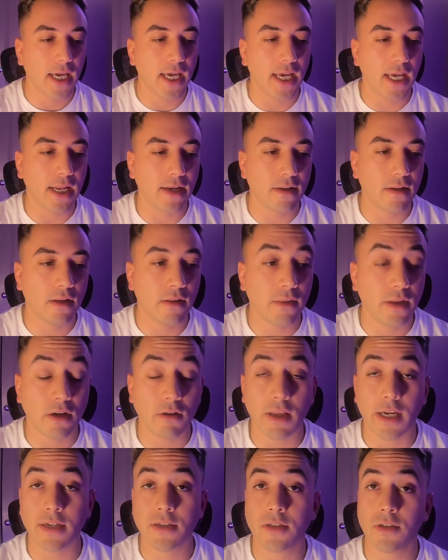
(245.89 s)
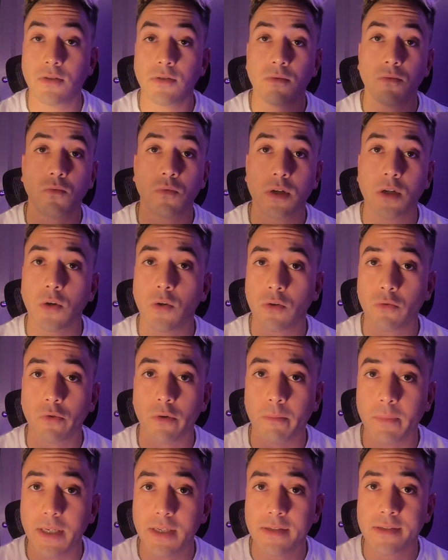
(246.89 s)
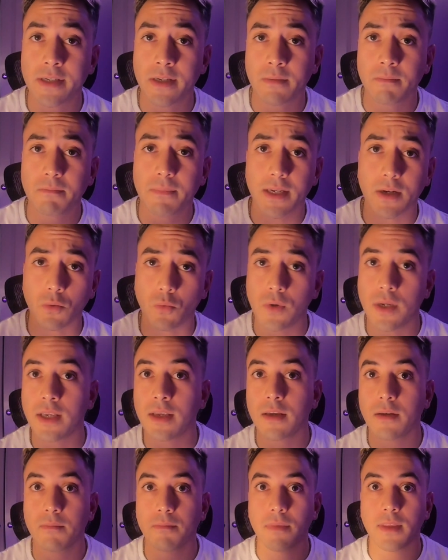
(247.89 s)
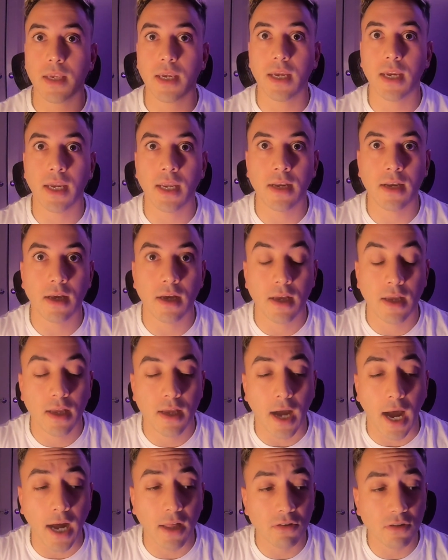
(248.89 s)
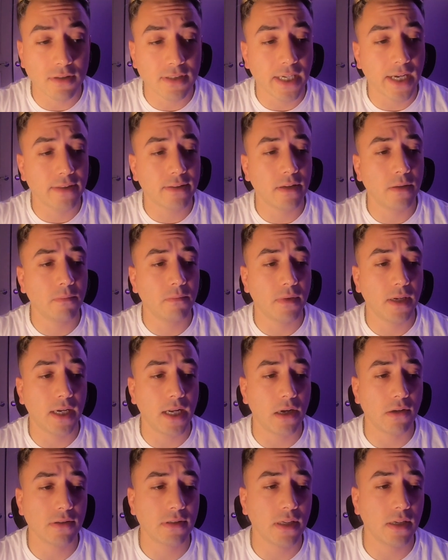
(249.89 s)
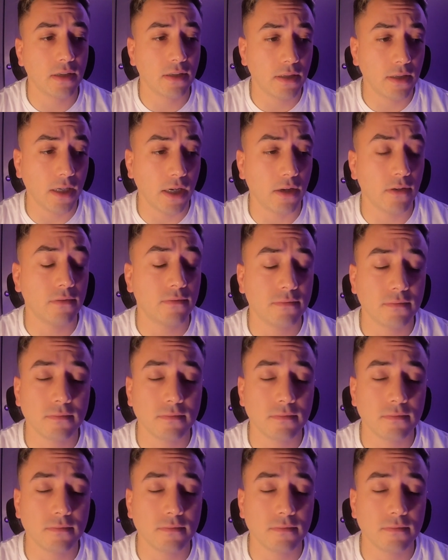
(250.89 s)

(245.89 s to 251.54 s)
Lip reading: And they're like, dude, we're going to Ibiza in a week. And I looked at them and I was like, yo,